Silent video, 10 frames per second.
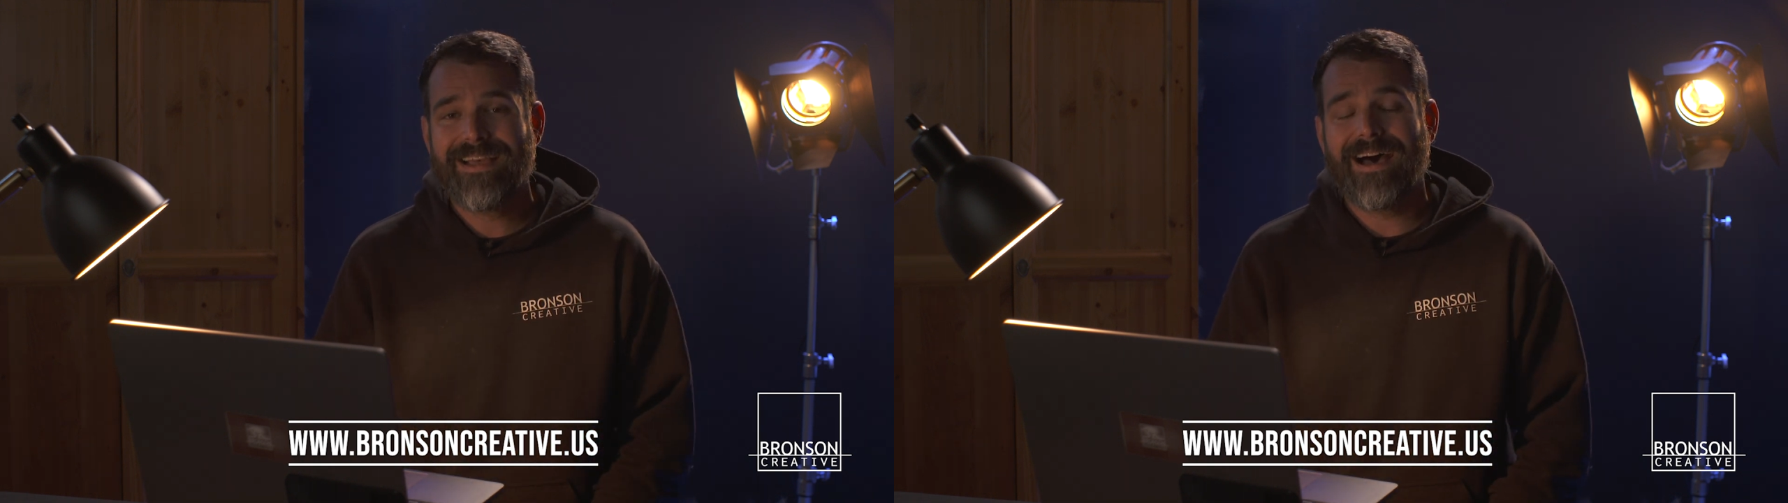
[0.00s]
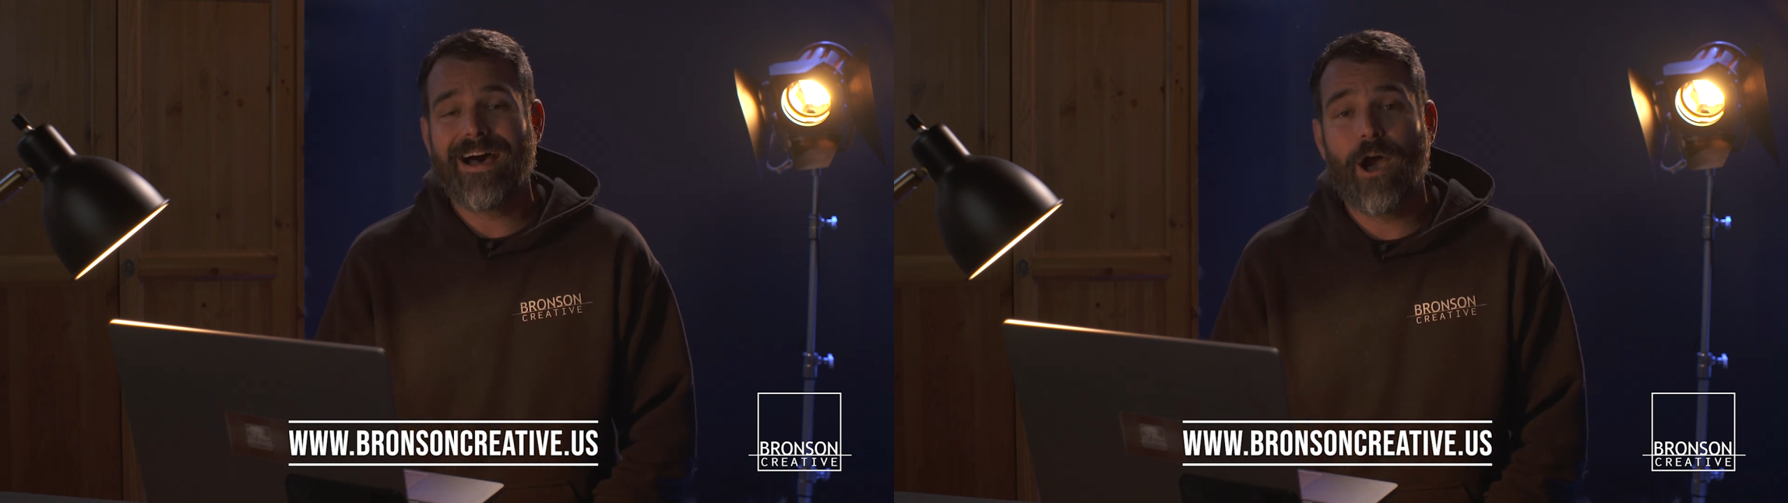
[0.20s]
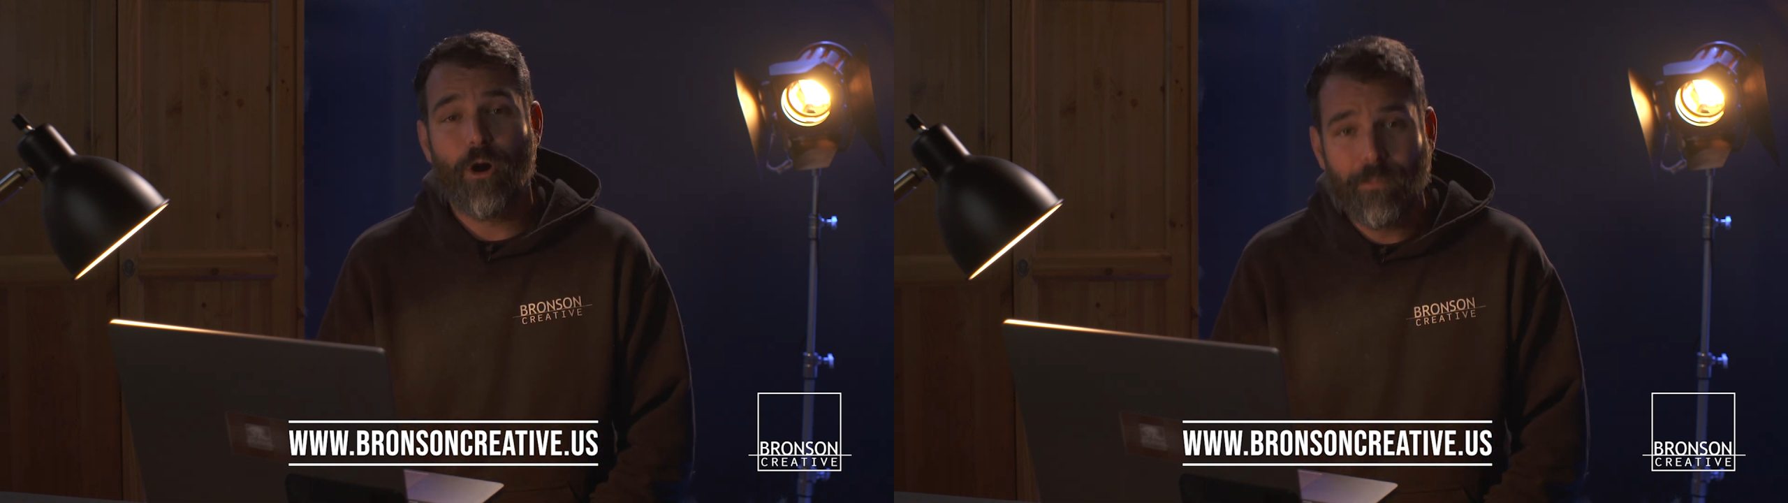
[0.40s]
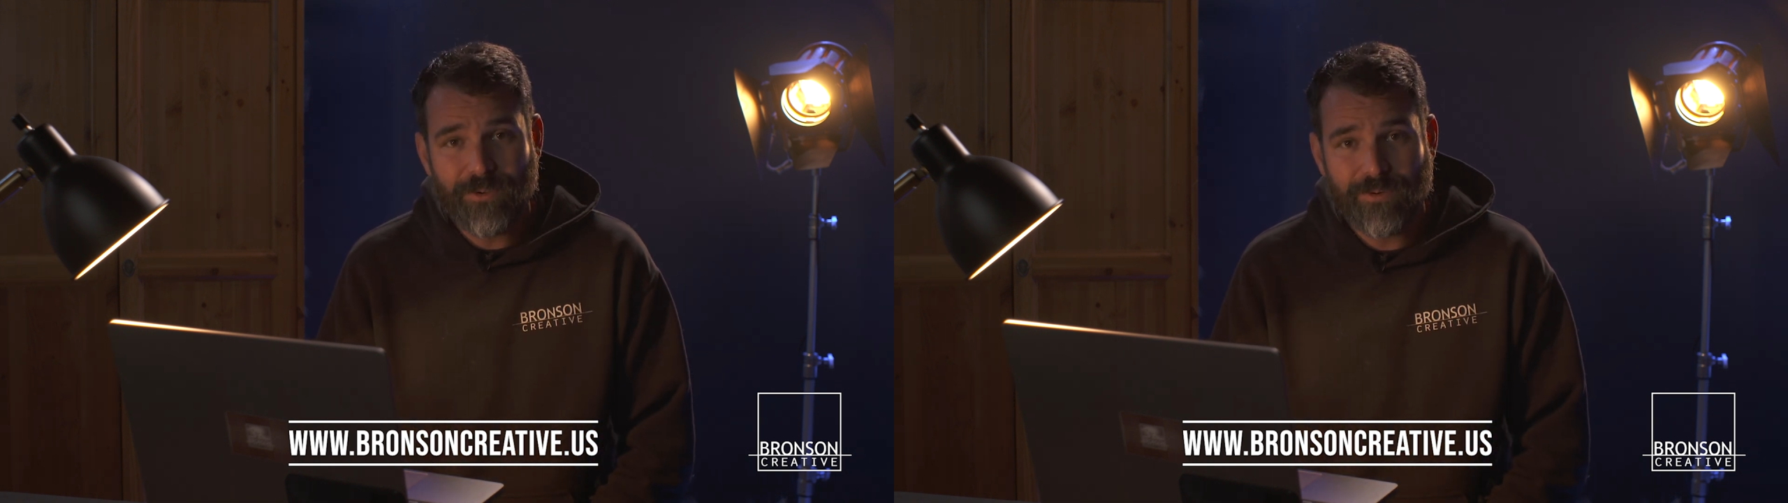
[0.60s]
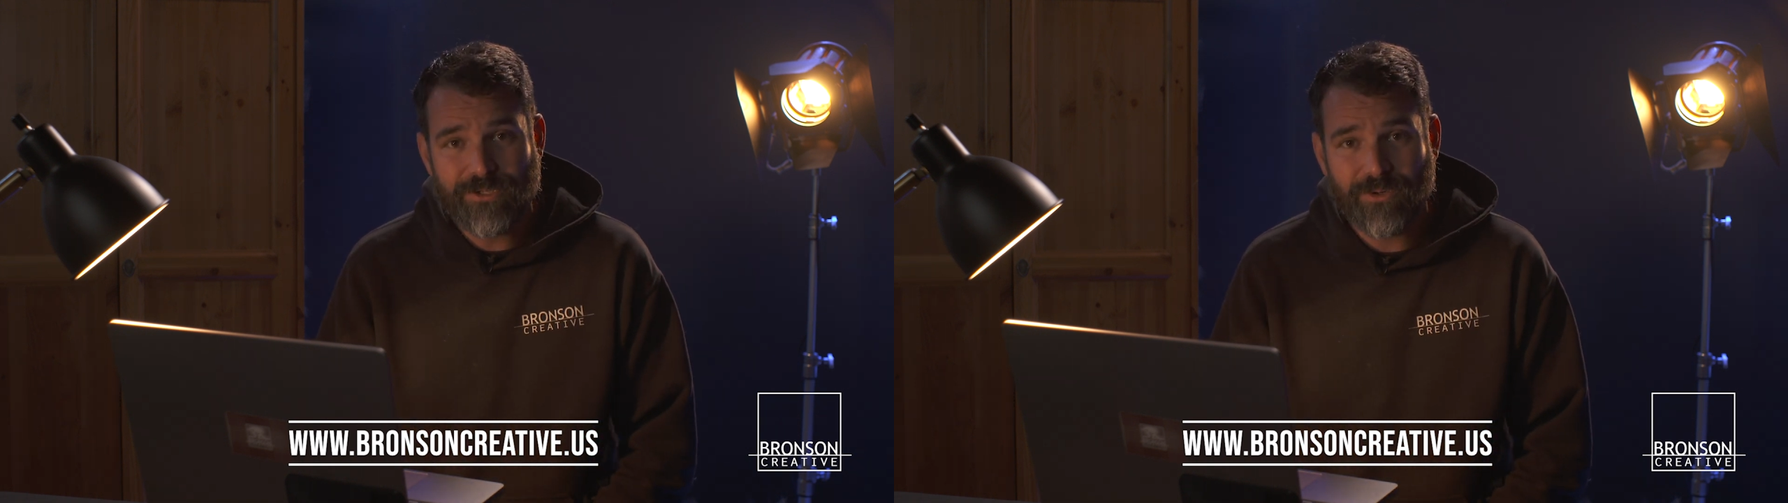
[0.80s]
I hope
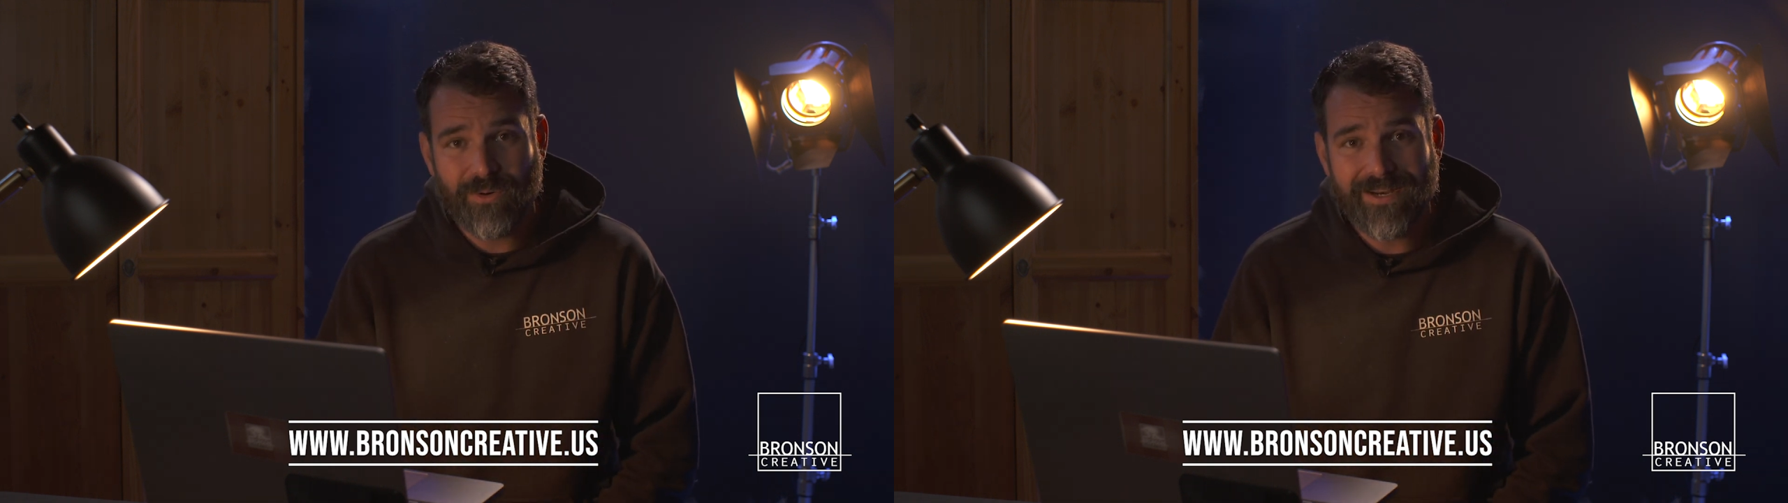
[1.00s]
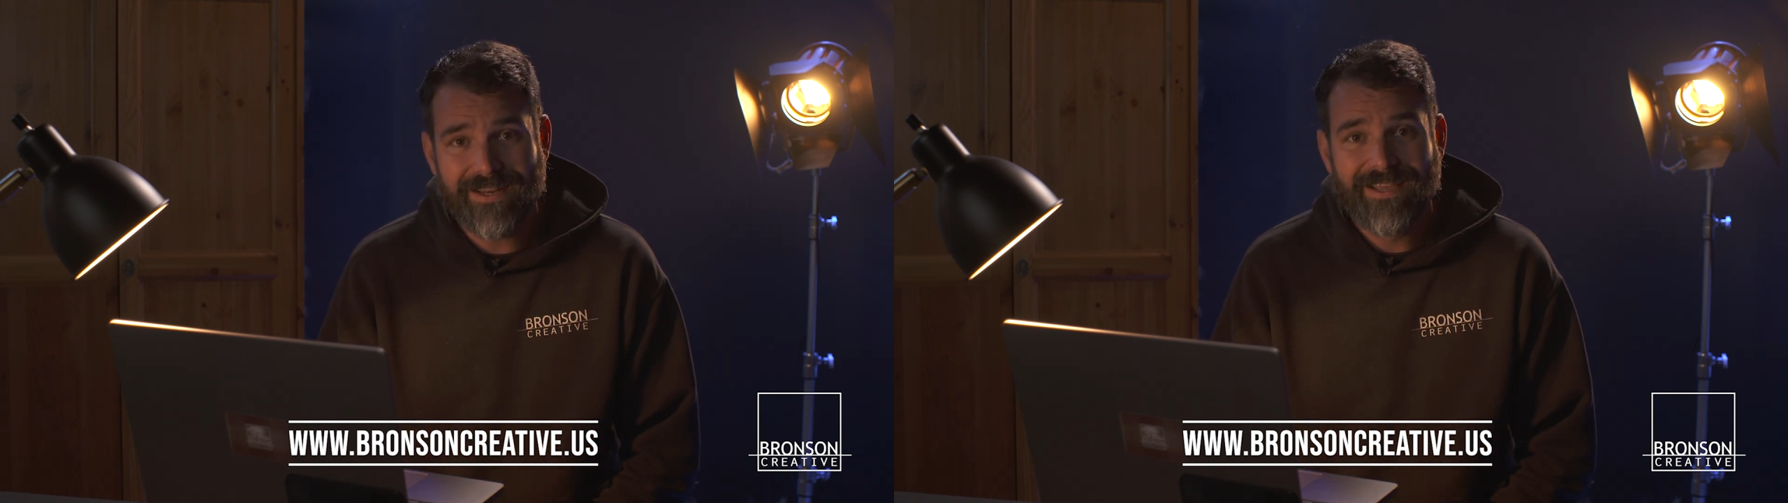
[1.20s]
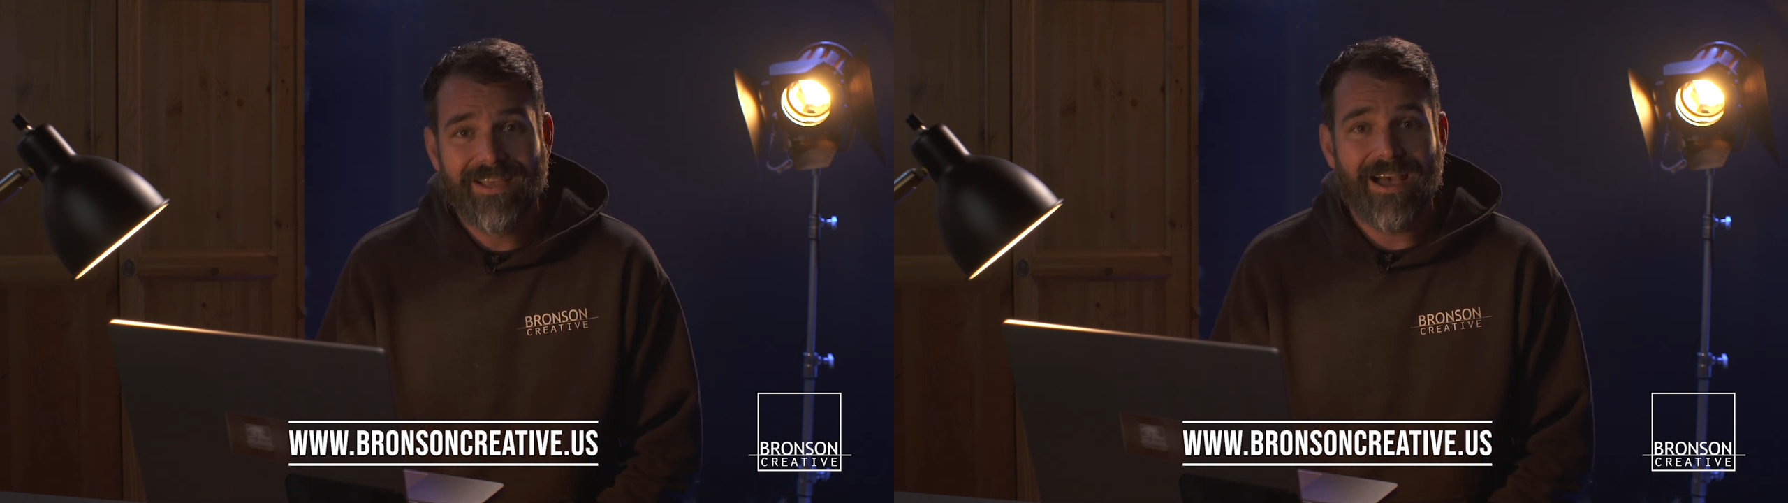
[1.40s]
you enjoyed.